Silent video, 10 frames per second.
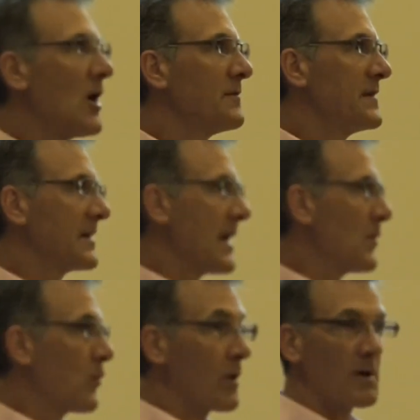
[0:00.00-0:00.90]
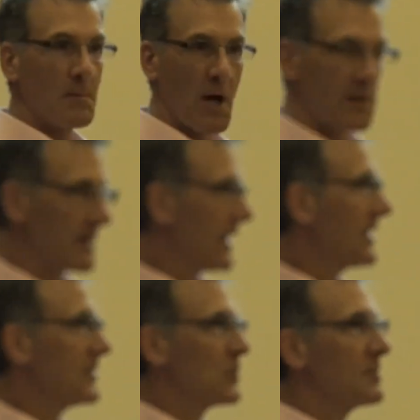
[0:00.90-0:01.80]
golf, inner game of work. I'm not going to
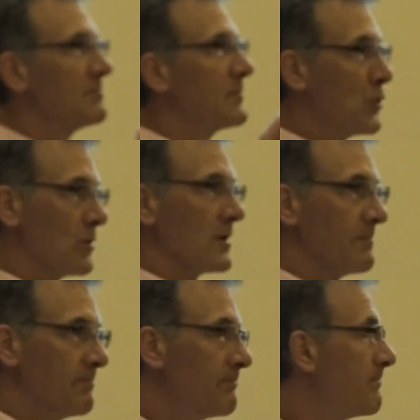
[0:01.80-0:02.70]
get into them. Google